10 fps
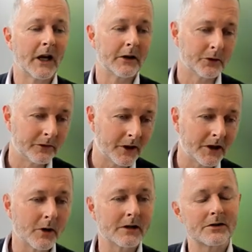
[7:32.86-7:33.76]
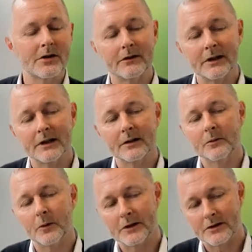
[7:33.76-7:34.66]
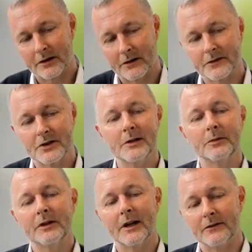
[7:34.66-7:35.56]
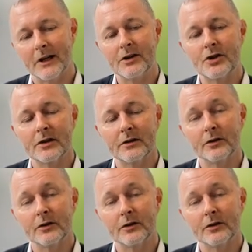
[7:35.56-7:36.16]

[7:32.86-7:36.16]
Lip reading: Atmospheric monitoring of ships, aviation.